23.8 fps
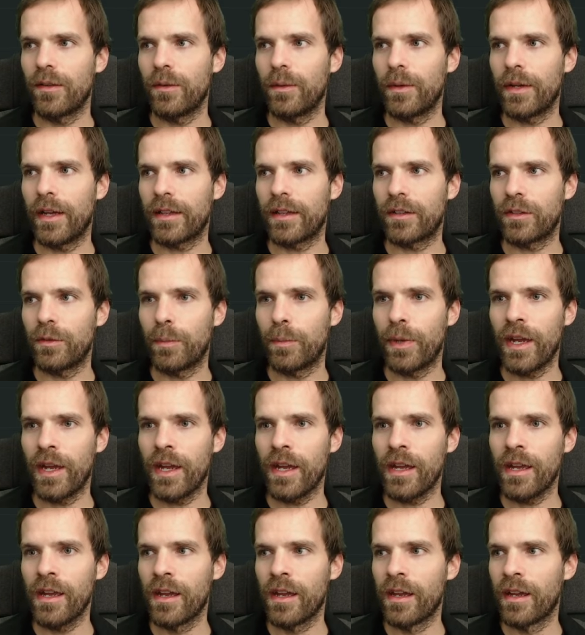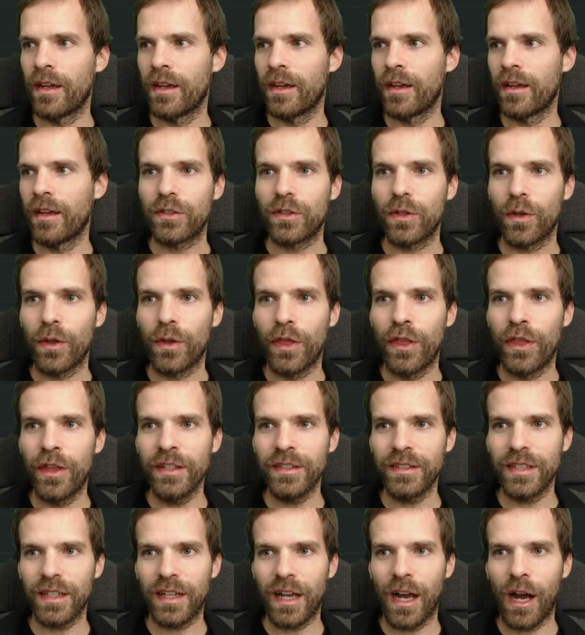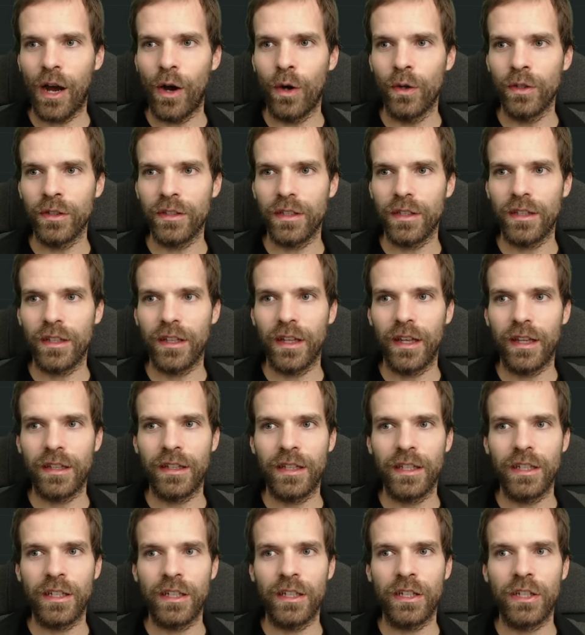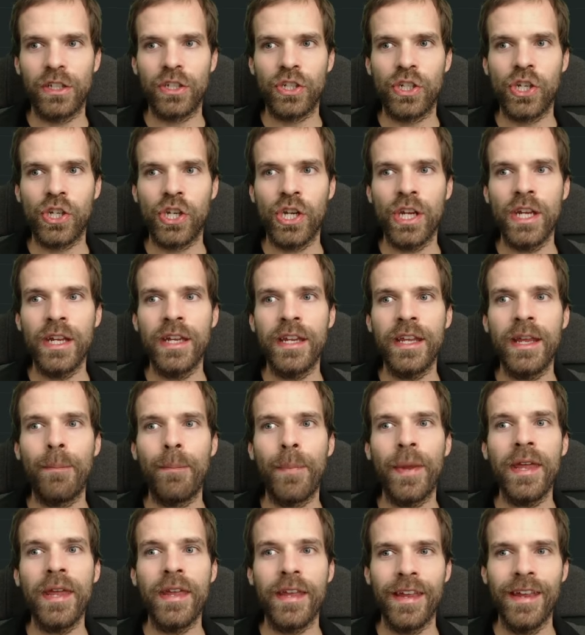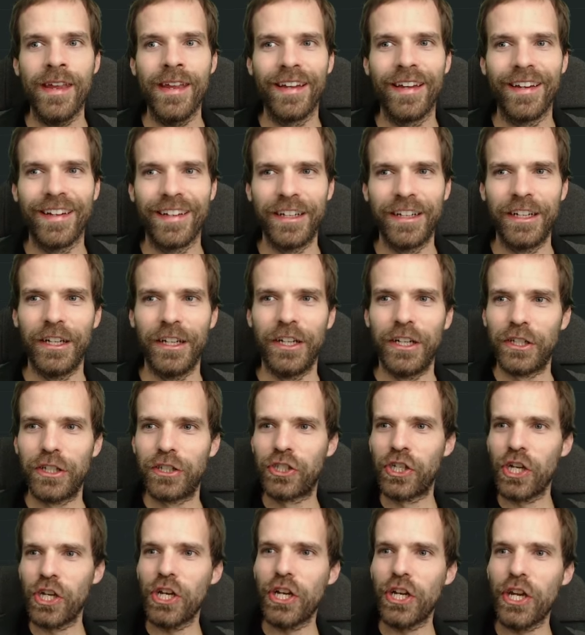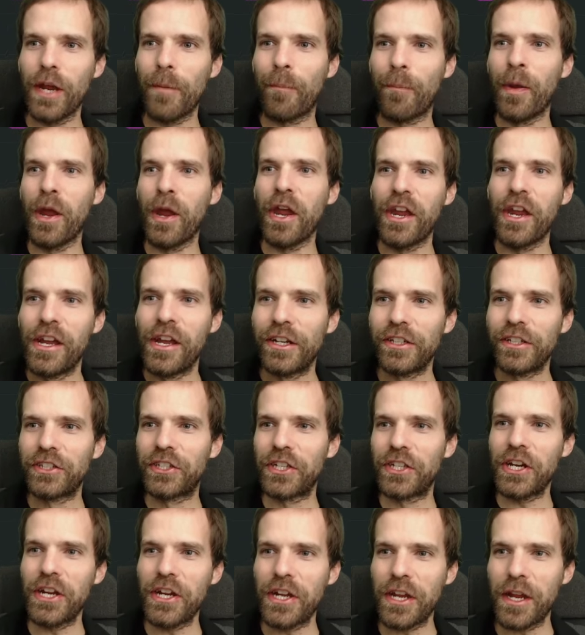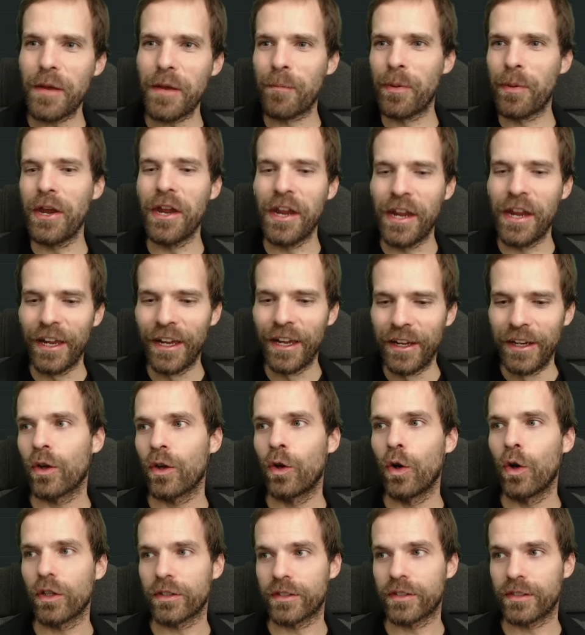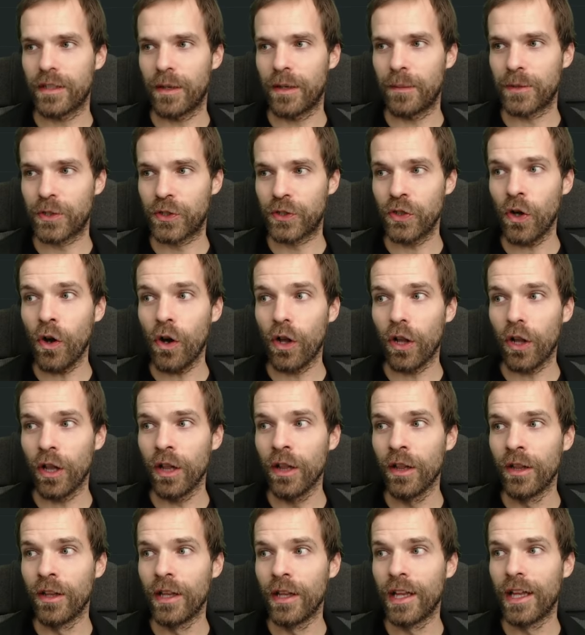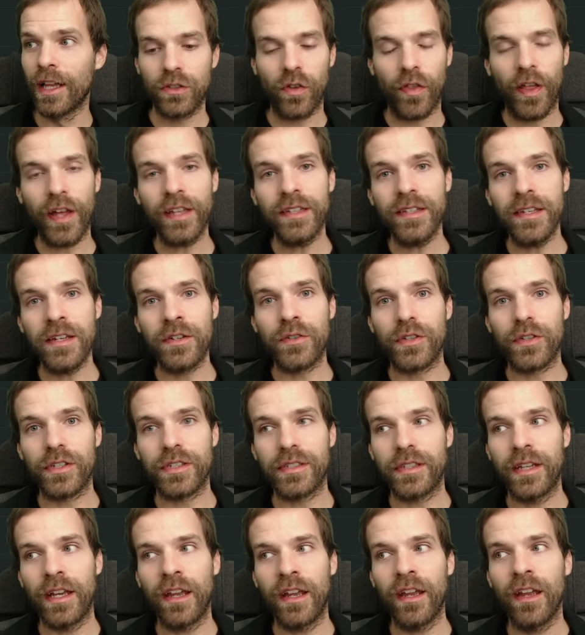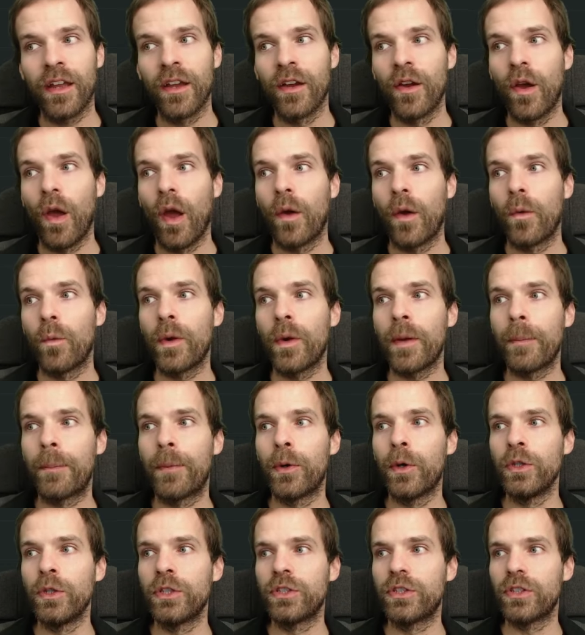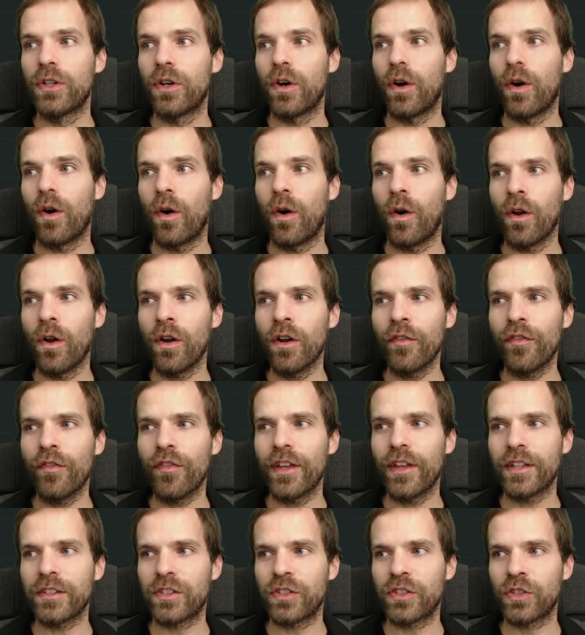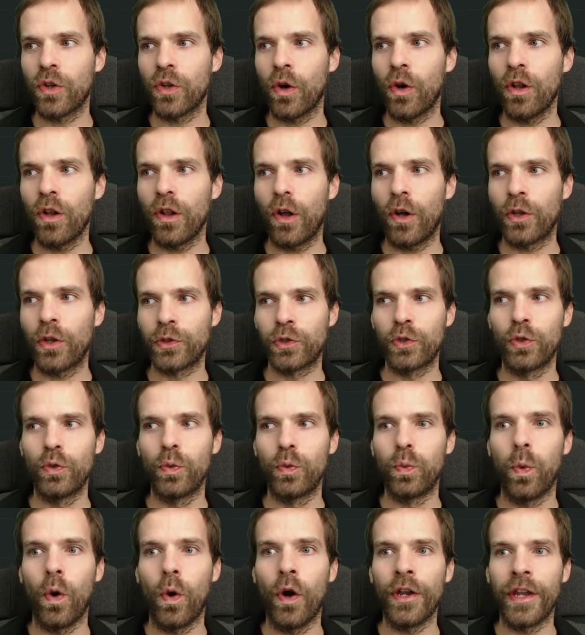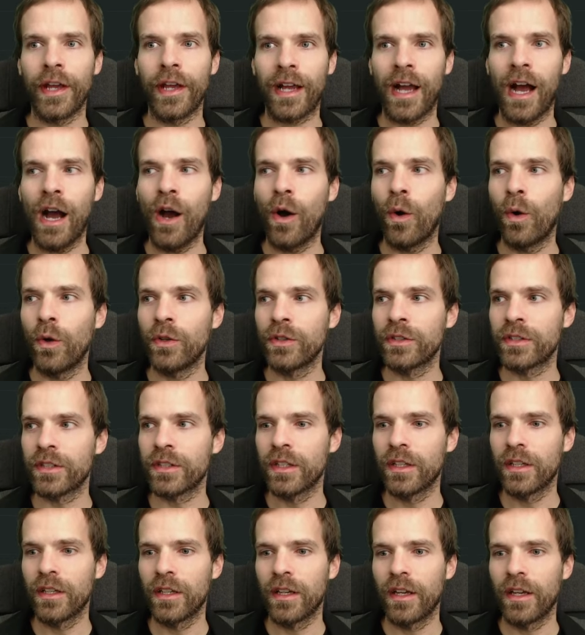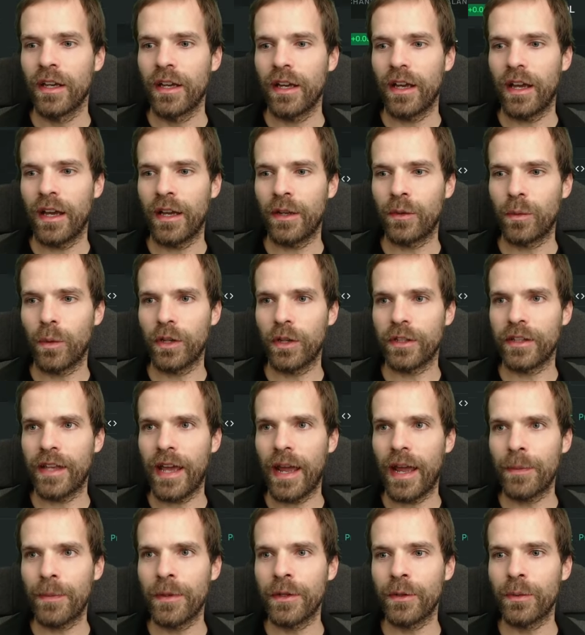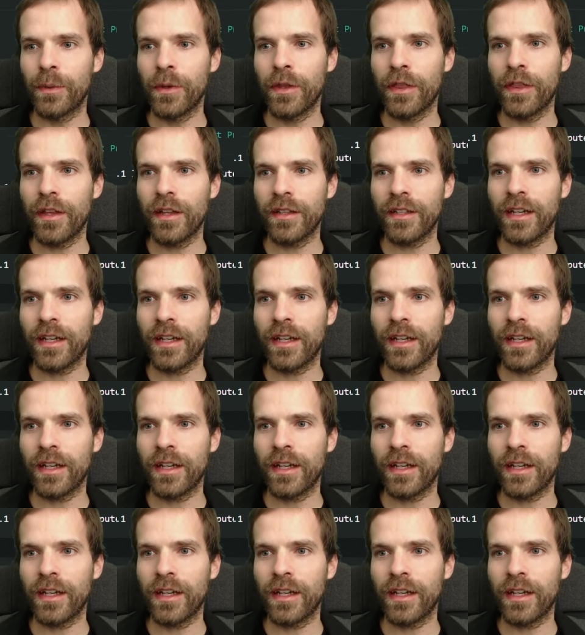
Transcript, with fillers: We had to pay. So this account, the G D P, G D P, G D P, got some S O L. So that's interesting. We put all of that S O L onto one account. And what happened with that